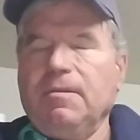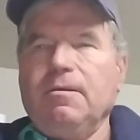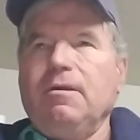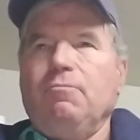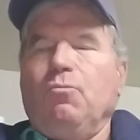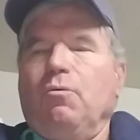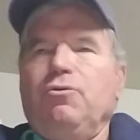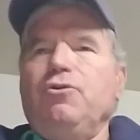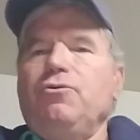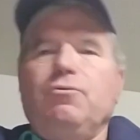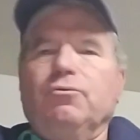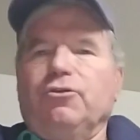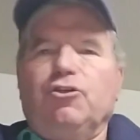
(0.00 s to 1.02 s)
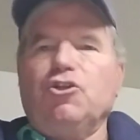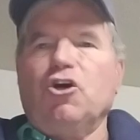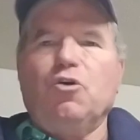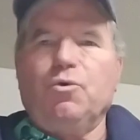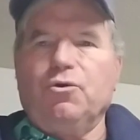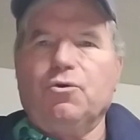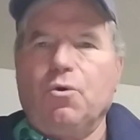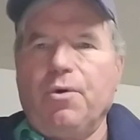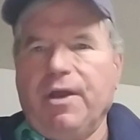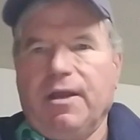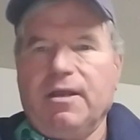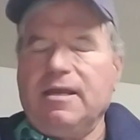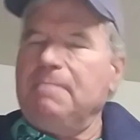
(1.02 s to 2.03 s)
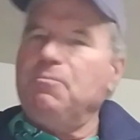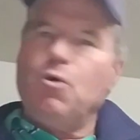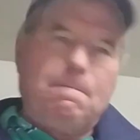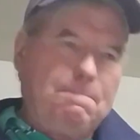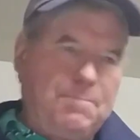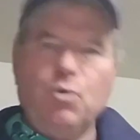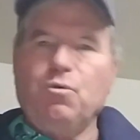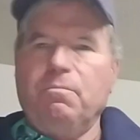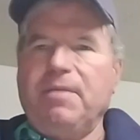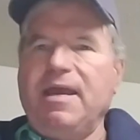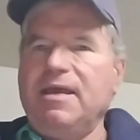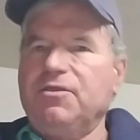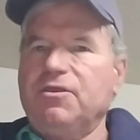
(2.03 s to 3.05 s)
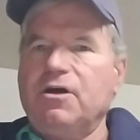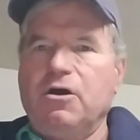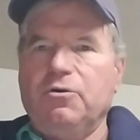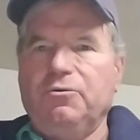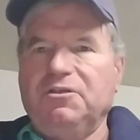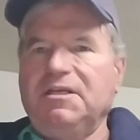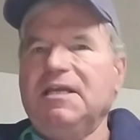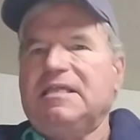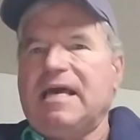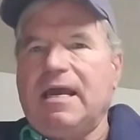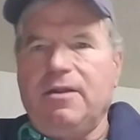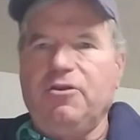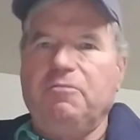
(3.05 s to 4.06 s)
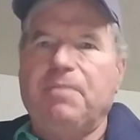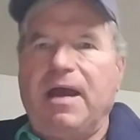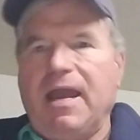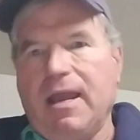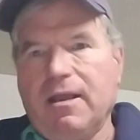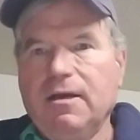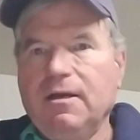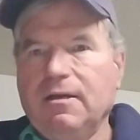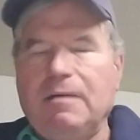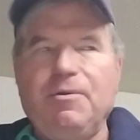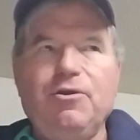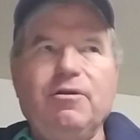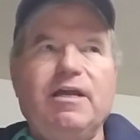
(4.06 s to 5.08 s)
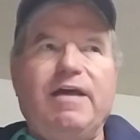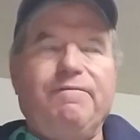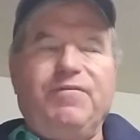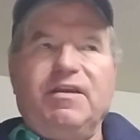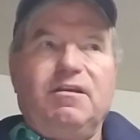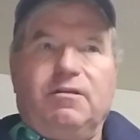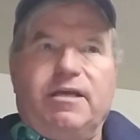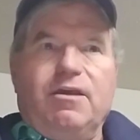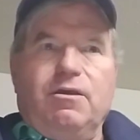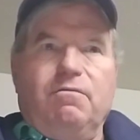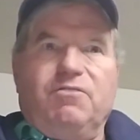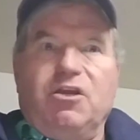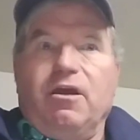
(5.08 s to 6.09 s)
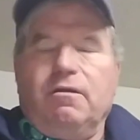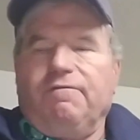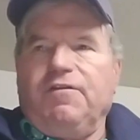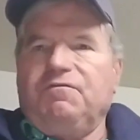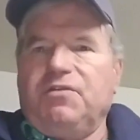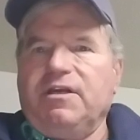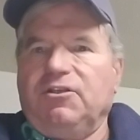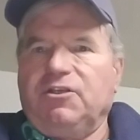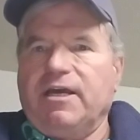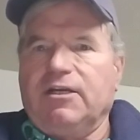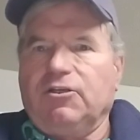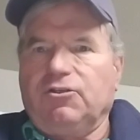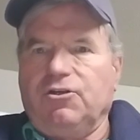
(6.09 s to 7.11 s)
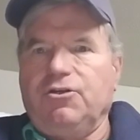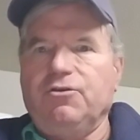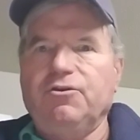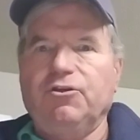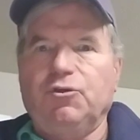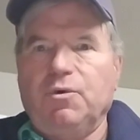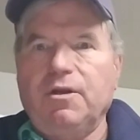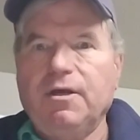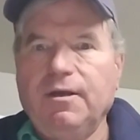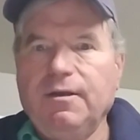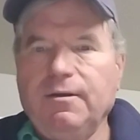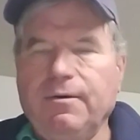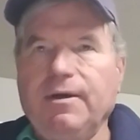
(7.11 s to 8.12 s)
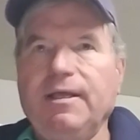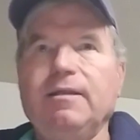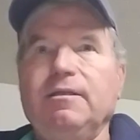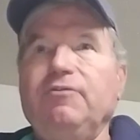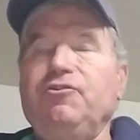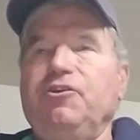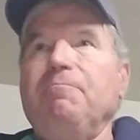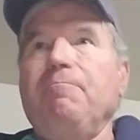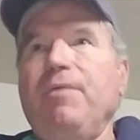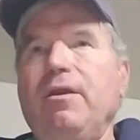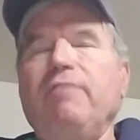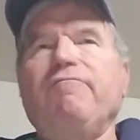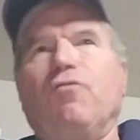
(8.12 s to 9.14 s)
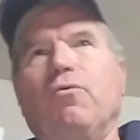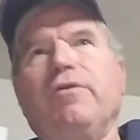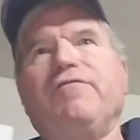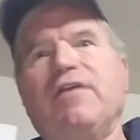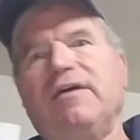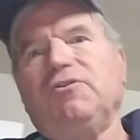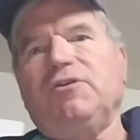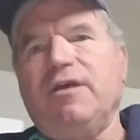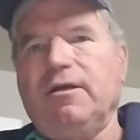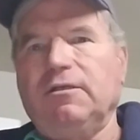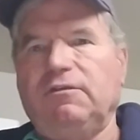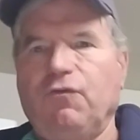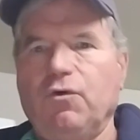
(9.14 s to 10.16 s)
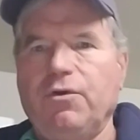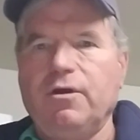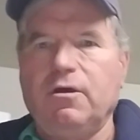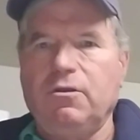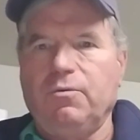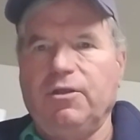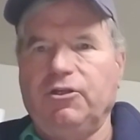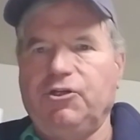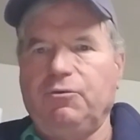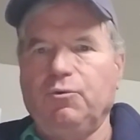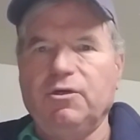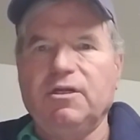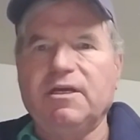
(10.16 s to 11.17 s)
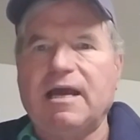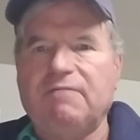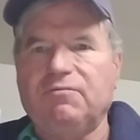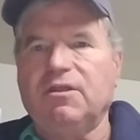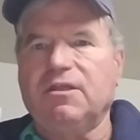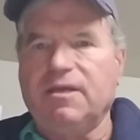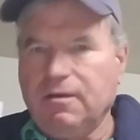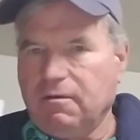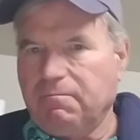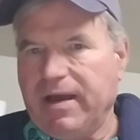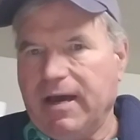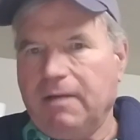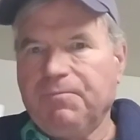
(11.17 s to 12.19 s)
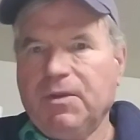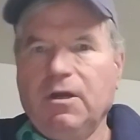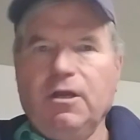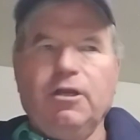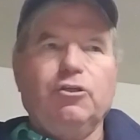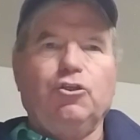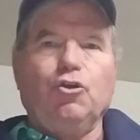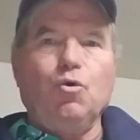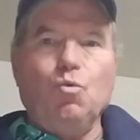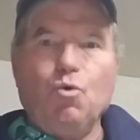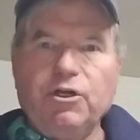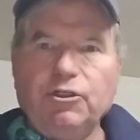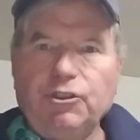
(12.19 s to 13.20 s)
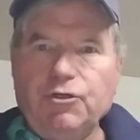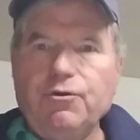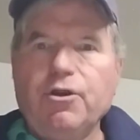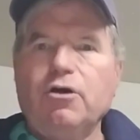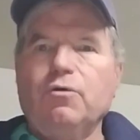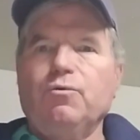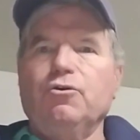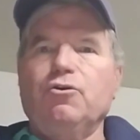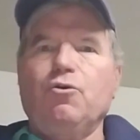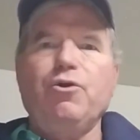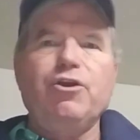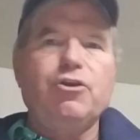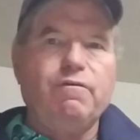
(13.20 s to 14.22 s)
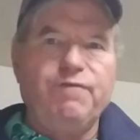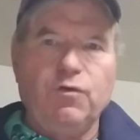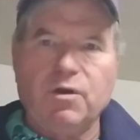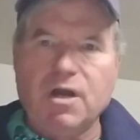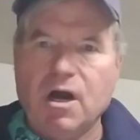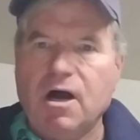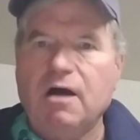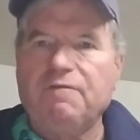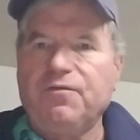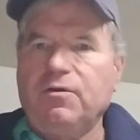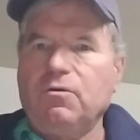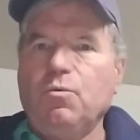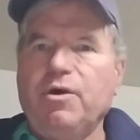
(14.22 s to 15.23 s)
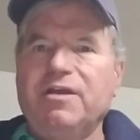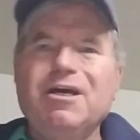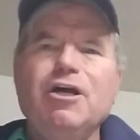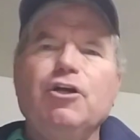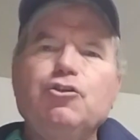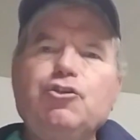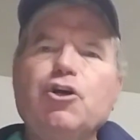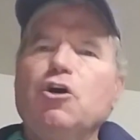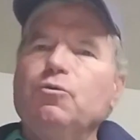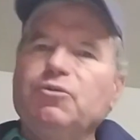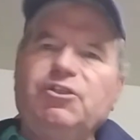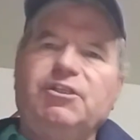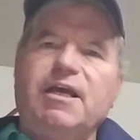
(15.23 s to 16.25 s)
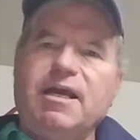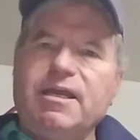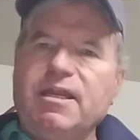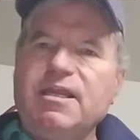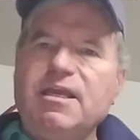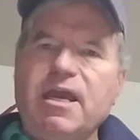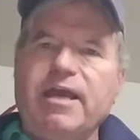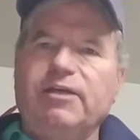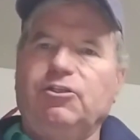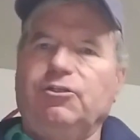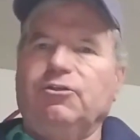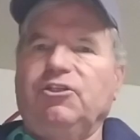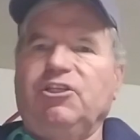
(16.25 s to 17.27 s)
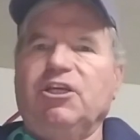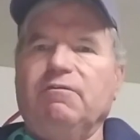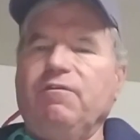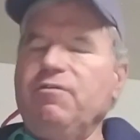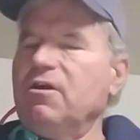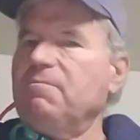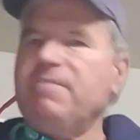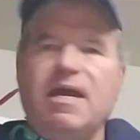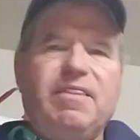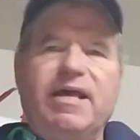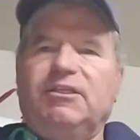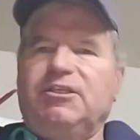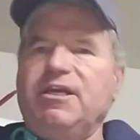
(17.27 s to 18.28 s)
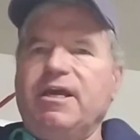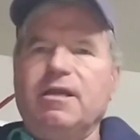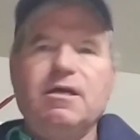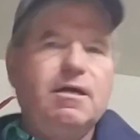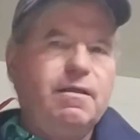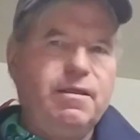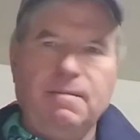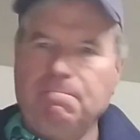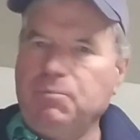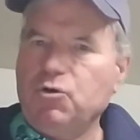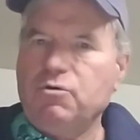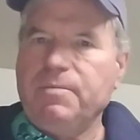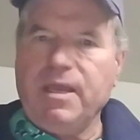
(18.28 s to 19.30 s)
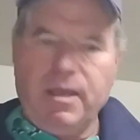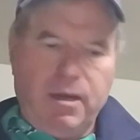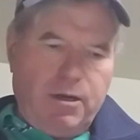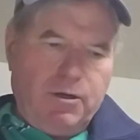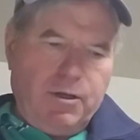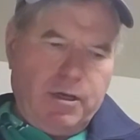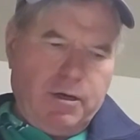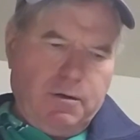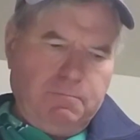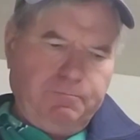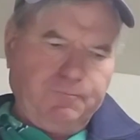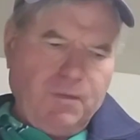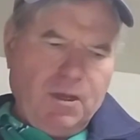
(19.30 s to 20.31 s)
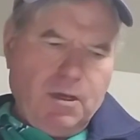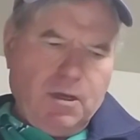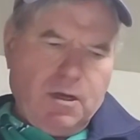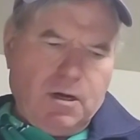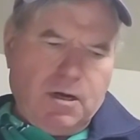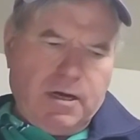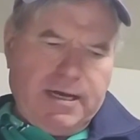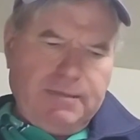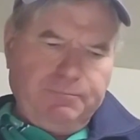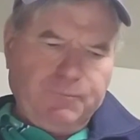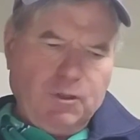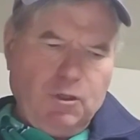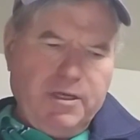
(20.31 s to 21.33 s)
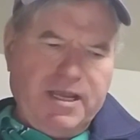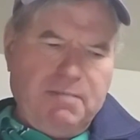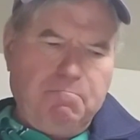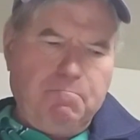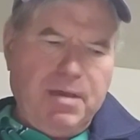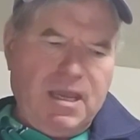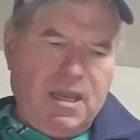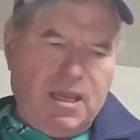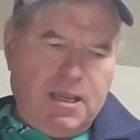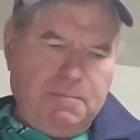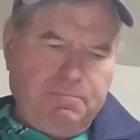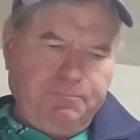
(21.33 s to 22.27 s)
you'll just know real quick, and boy, boom, hit those. Get that in your bank. I mean, it'll take you 10 to 15 seconds to do this one. Well, that leaves you 1 minute and 45 seconds for another one that you really have to think about. So the ones you know real quick, you feel confident with, don't second guess yourself. You know, man, that's it. Then boom, hit it and go. All right, look at B.